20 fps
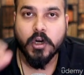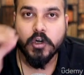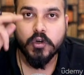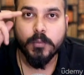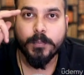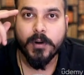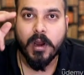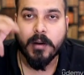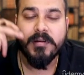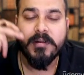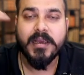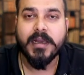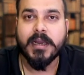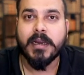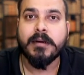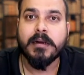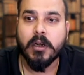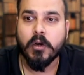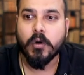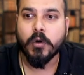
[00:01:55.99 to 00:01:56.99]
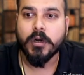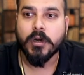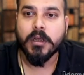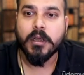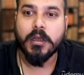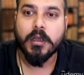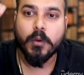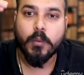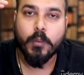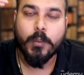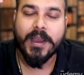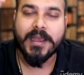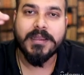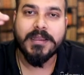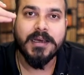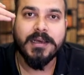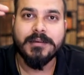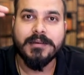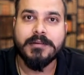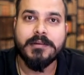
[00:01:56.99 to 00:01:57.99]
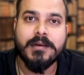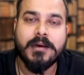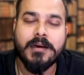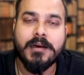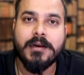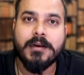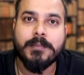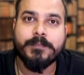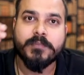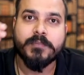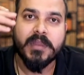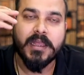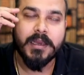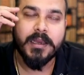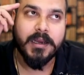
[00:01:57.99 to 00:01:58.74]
to probably conclude whether the